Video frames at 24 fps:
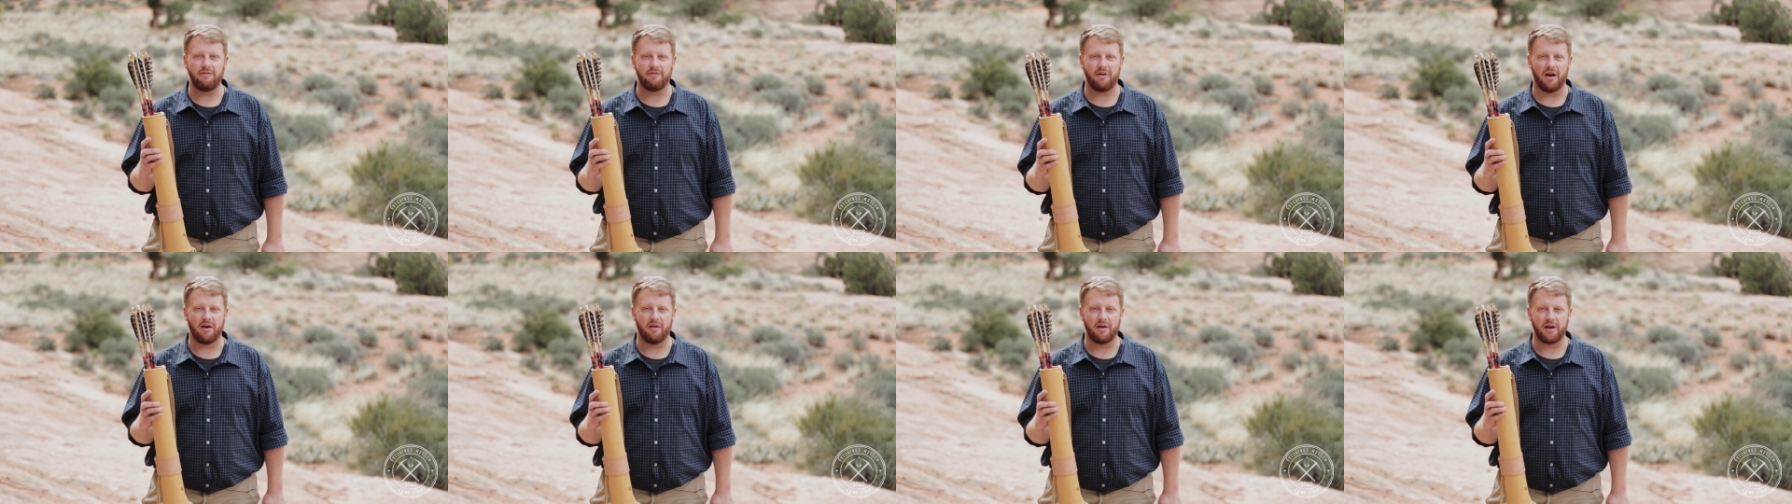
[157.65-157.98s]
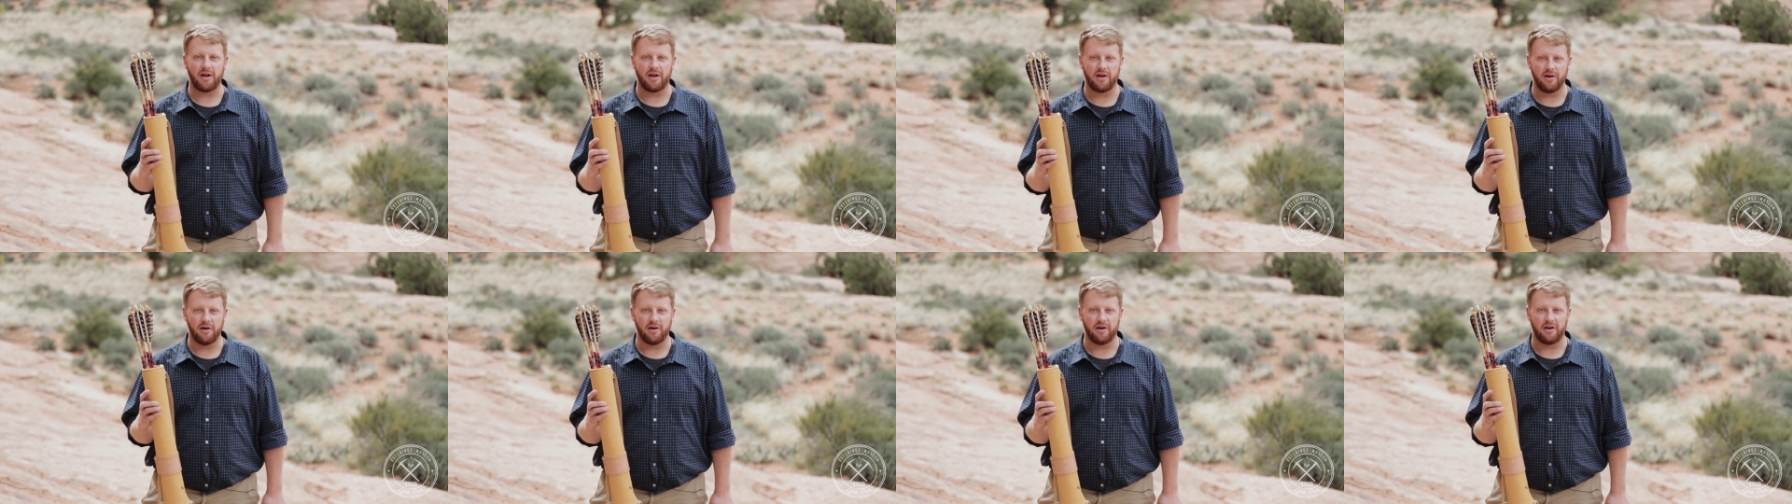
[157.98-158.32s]
very
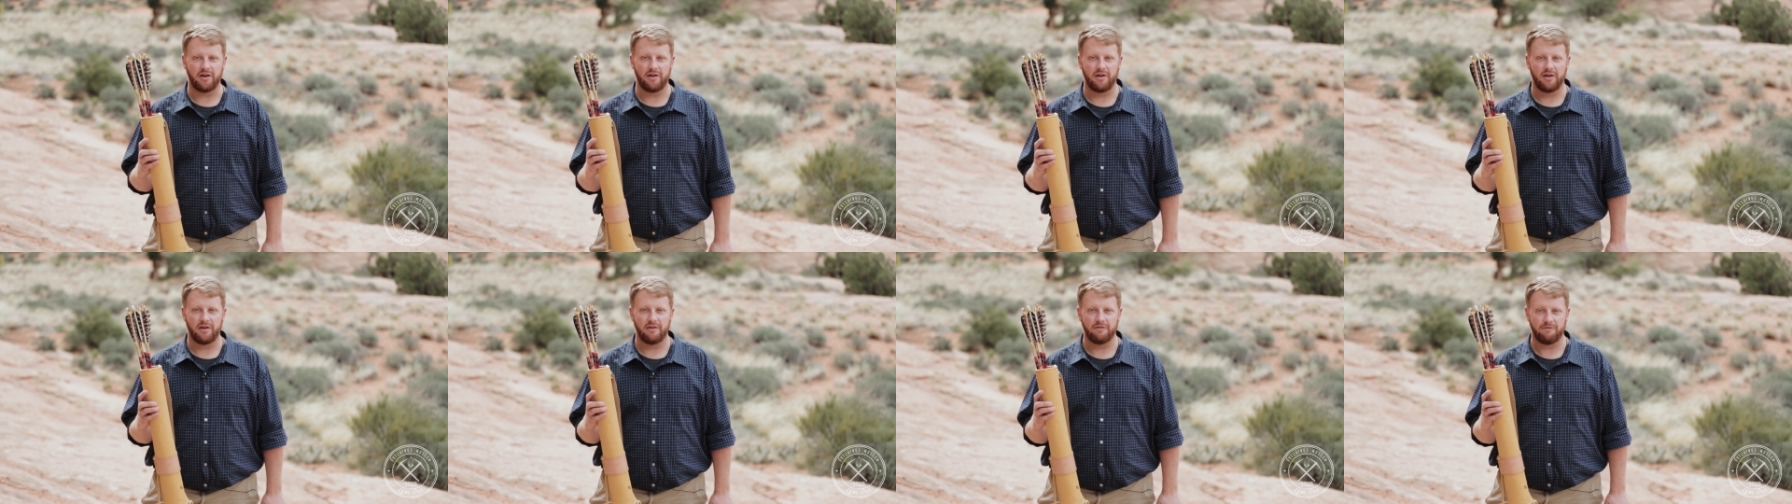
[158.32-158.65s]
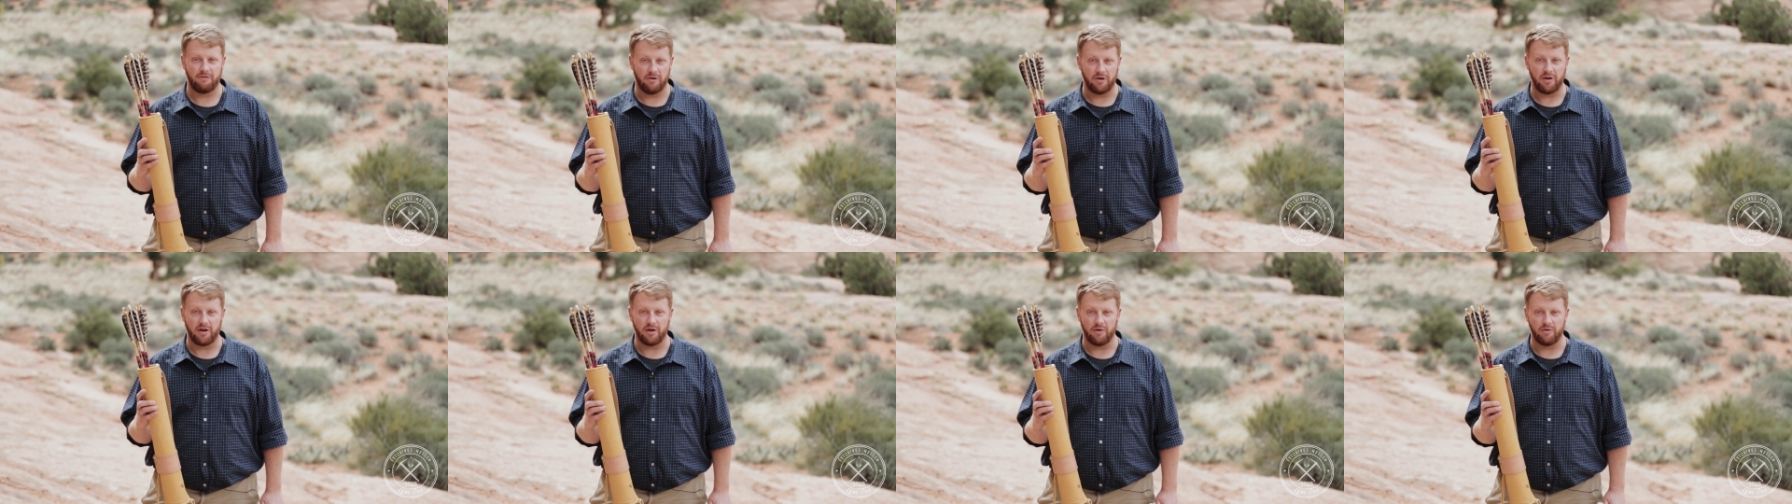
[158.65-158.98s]
good
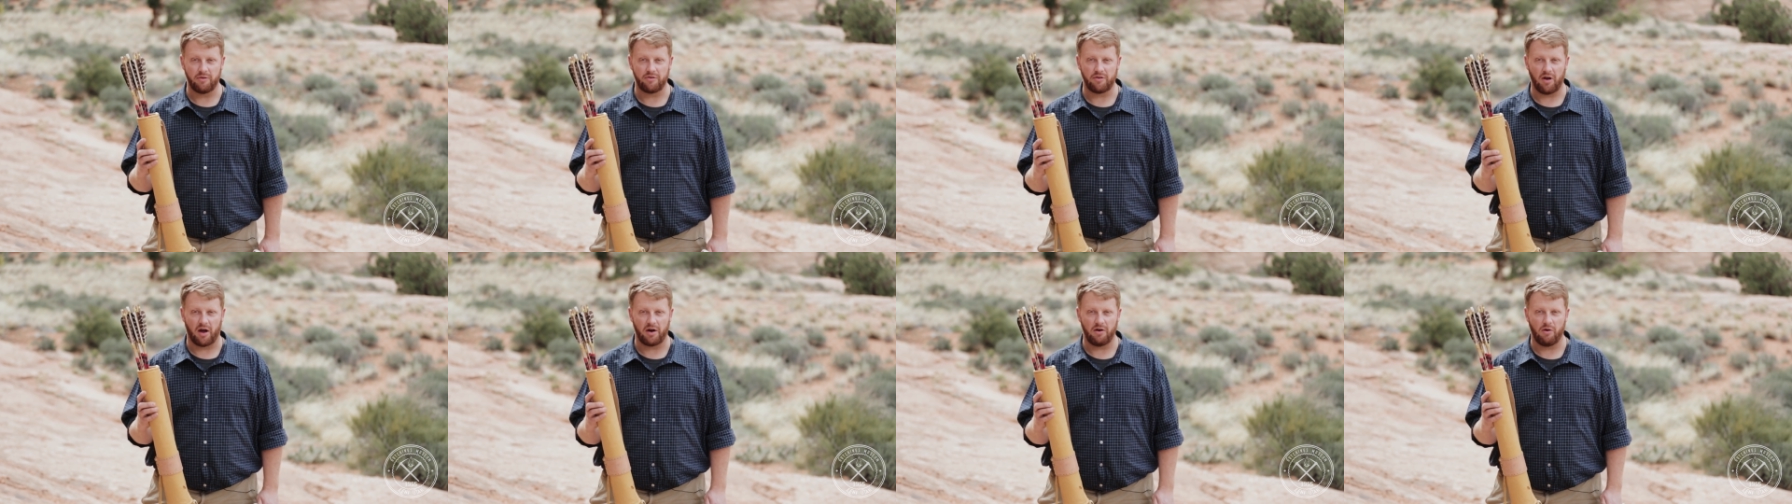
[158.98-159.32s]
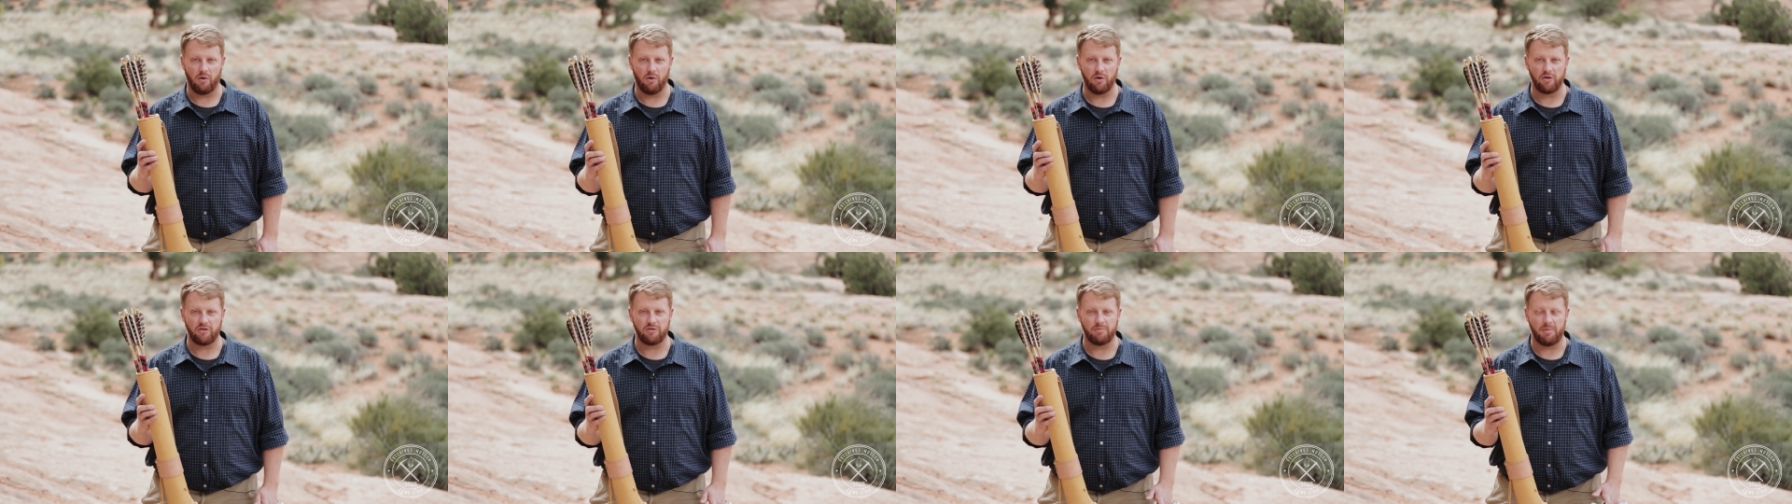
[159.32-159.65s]
for use on
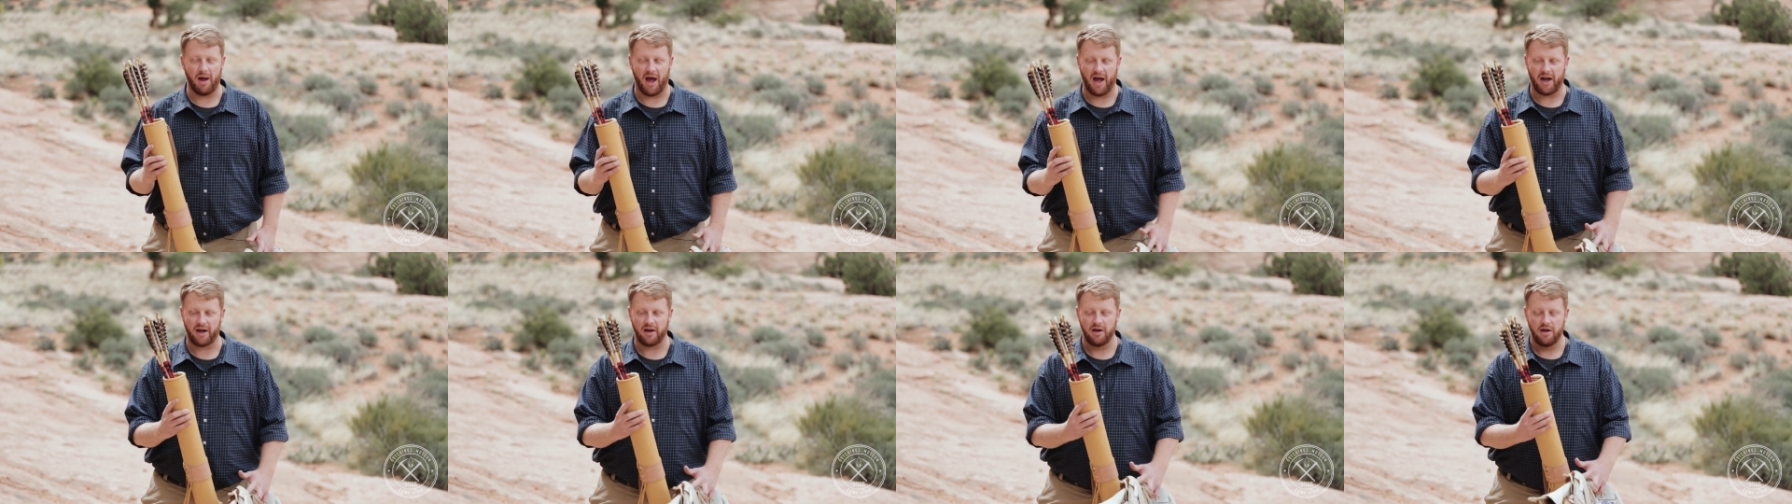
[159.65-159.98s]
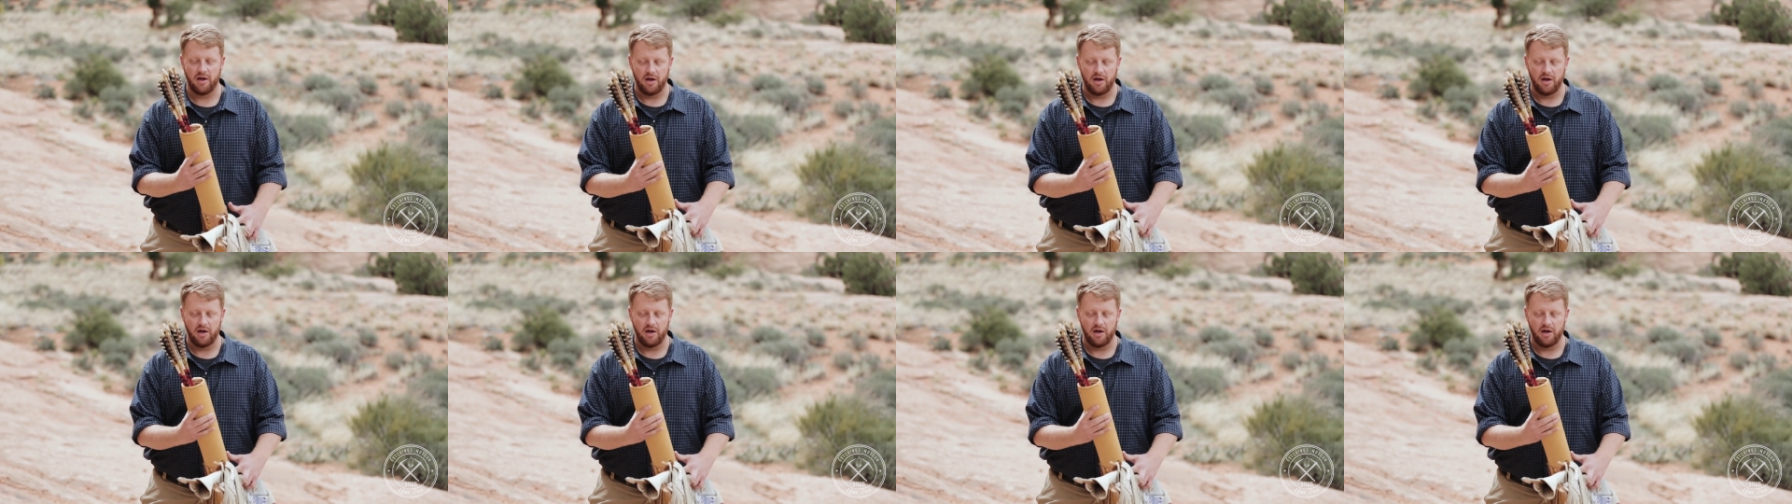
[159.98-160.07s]
horseback.